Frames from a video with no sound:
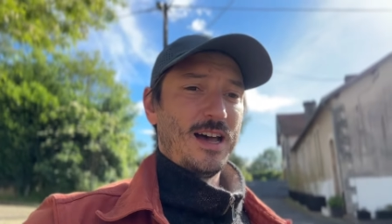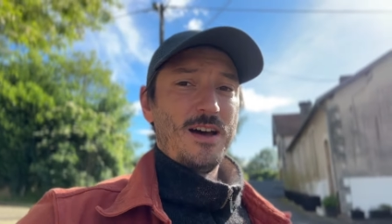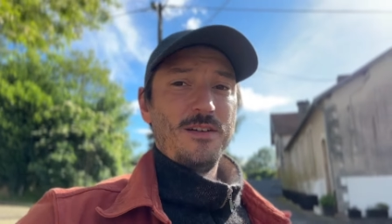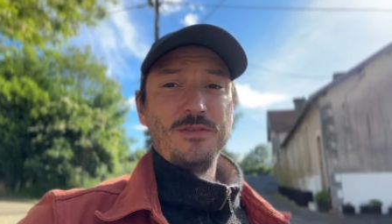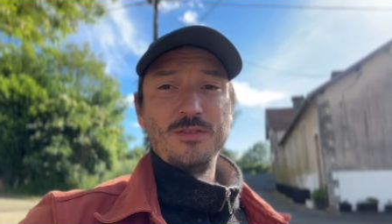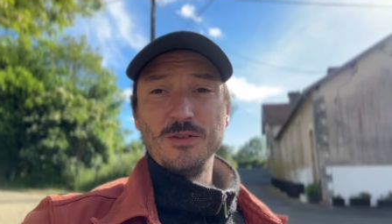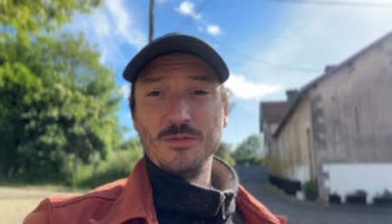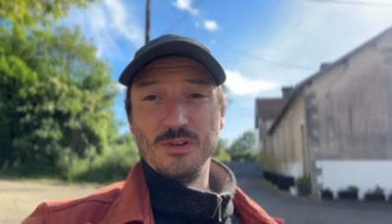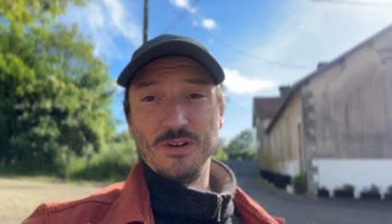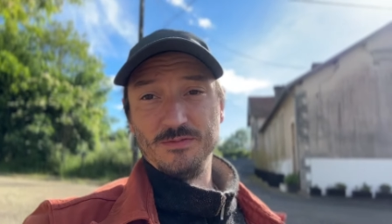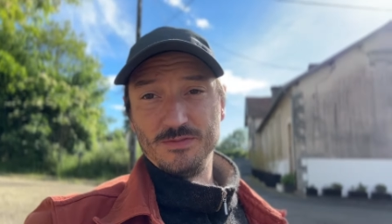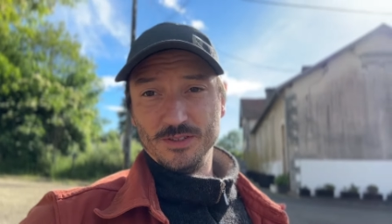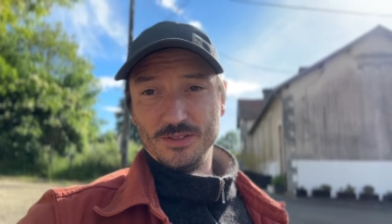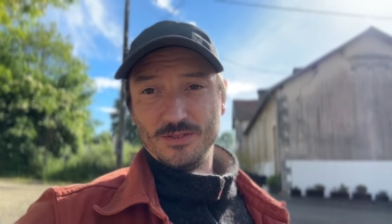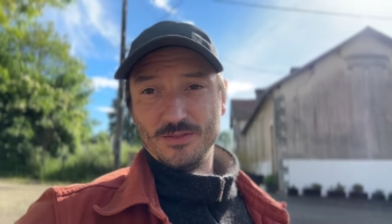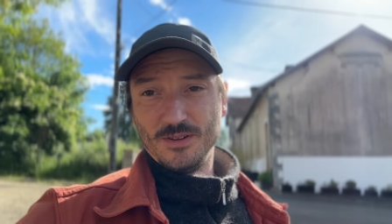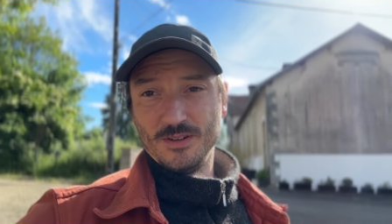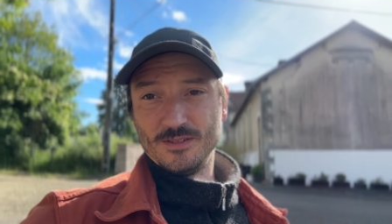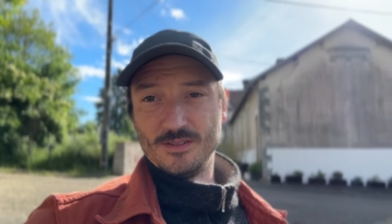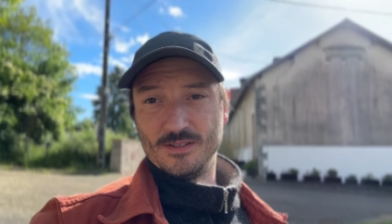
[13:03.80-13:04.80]
other weather
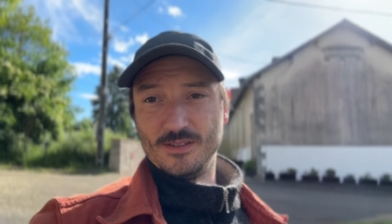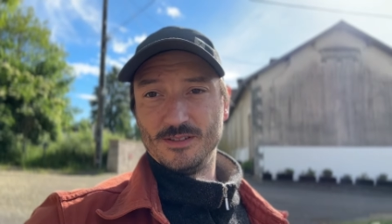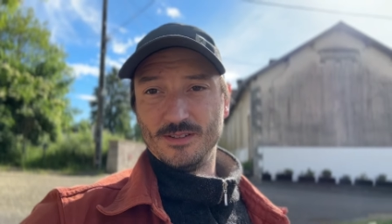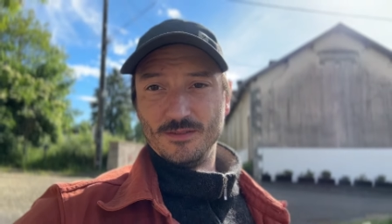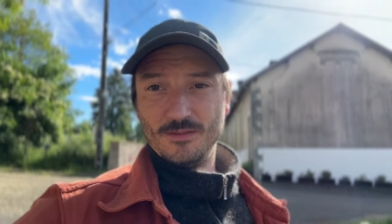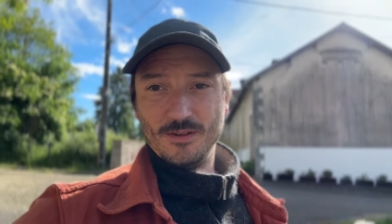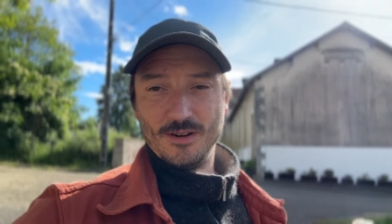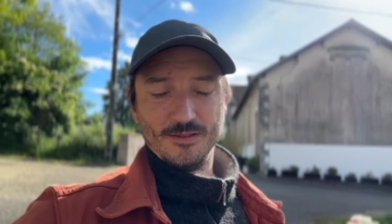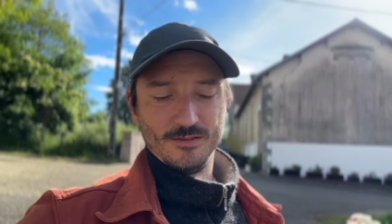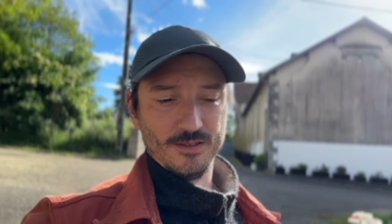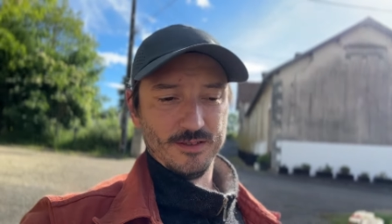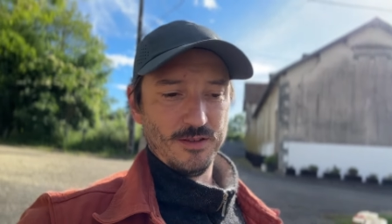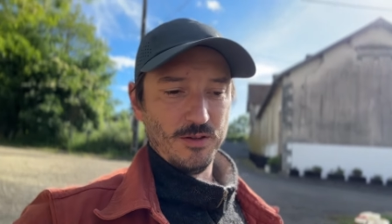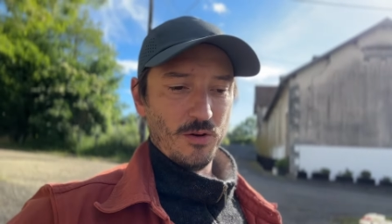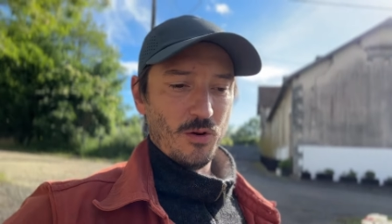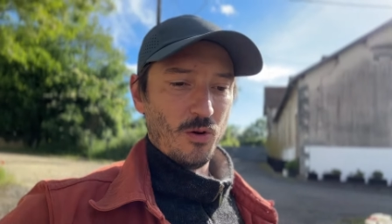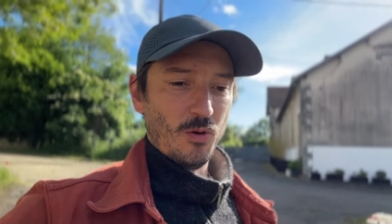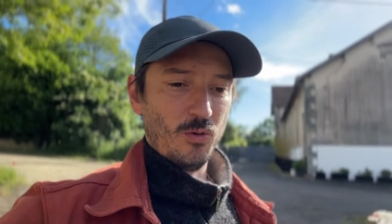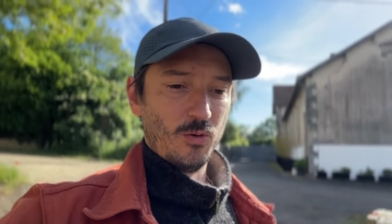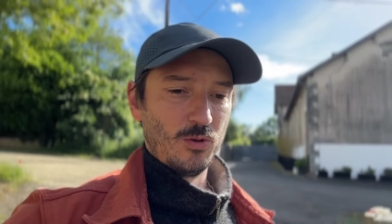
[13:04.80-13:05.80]
structures around the
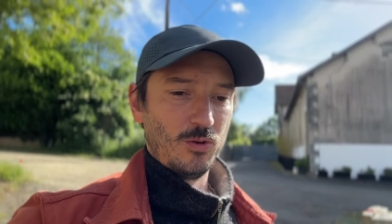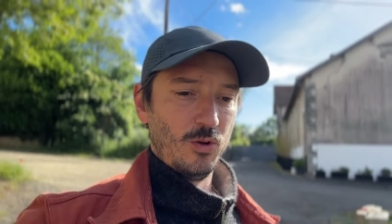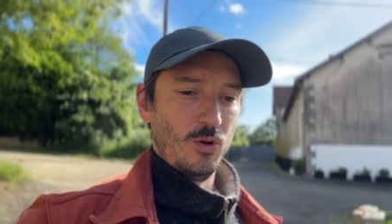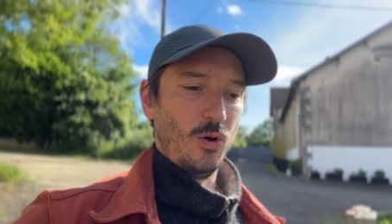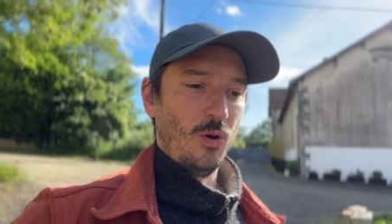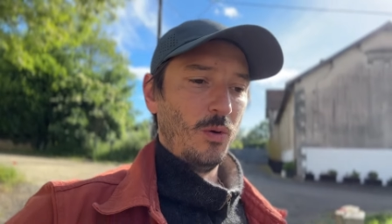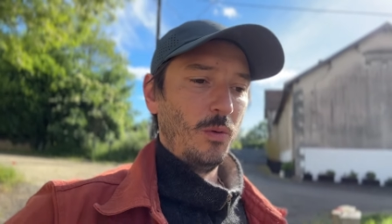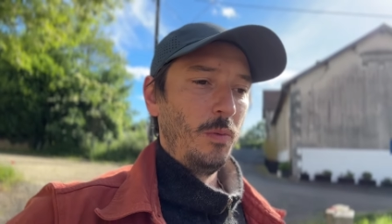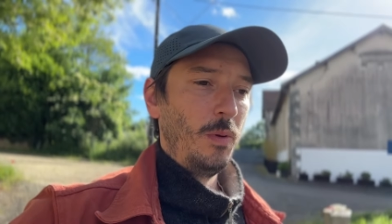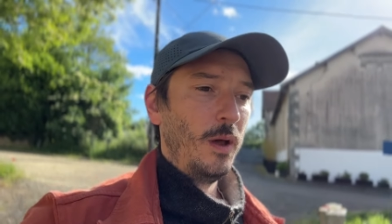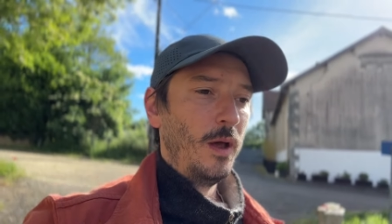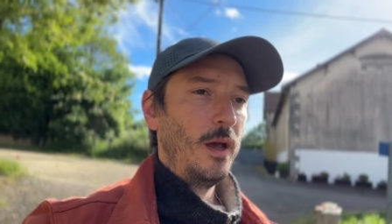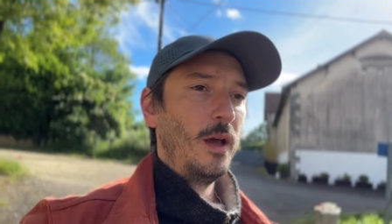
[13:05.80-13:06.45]
whole globe